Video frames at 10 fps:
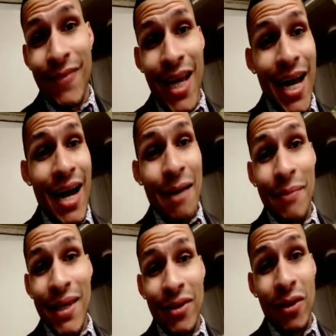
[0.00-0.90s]
they thought it
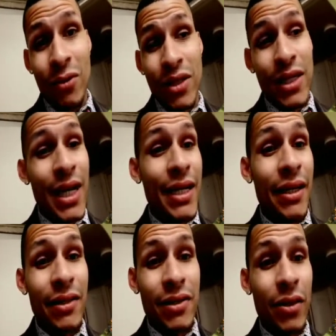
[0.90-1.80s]
was a good idea, so
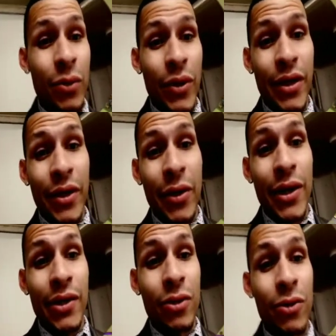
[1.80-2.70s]
we're gonna go ahead and
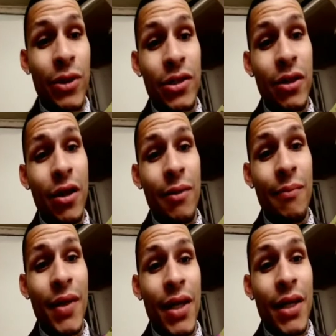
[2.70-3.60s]
3-star him.
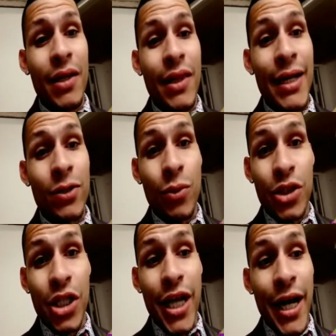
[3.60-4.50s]
That's what you get.
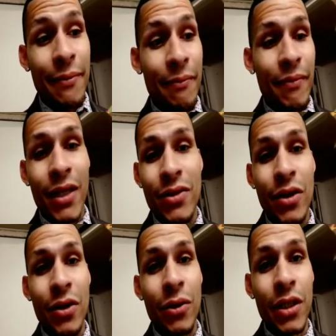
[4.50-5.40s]
So good
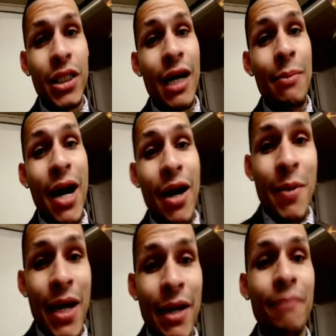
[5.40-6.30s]
job, Iron Man.
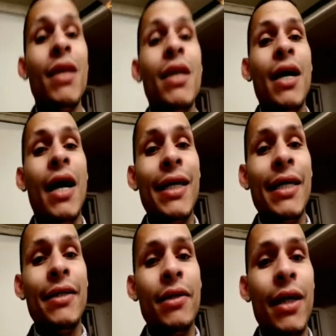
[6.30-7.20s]
Easily
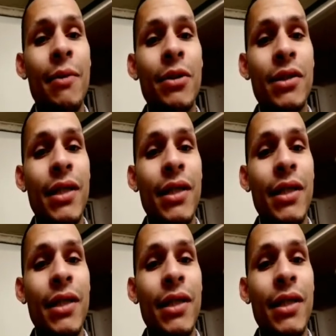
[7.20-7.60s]
able to take out that